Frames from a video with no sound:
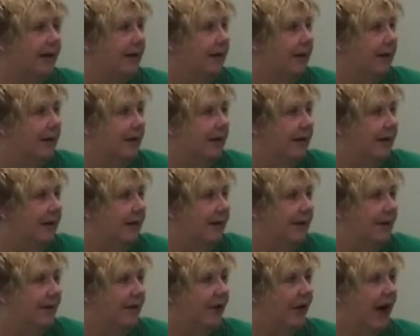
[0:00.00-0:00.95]

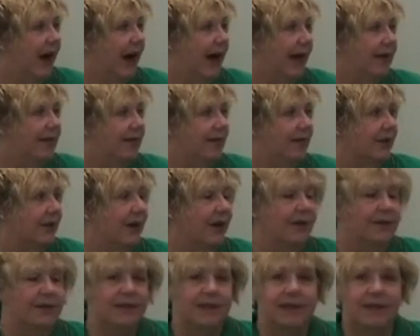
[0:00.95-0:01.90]
France or
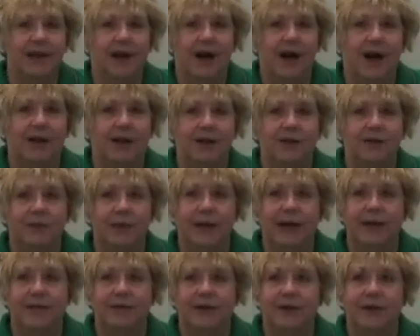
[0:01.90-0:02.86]
Holland,
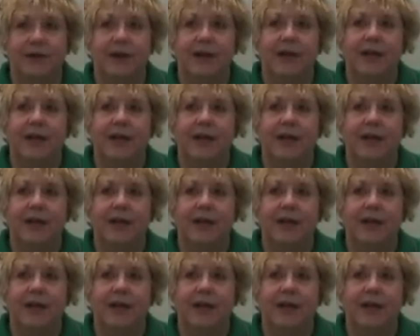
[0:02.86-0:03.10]
whatever.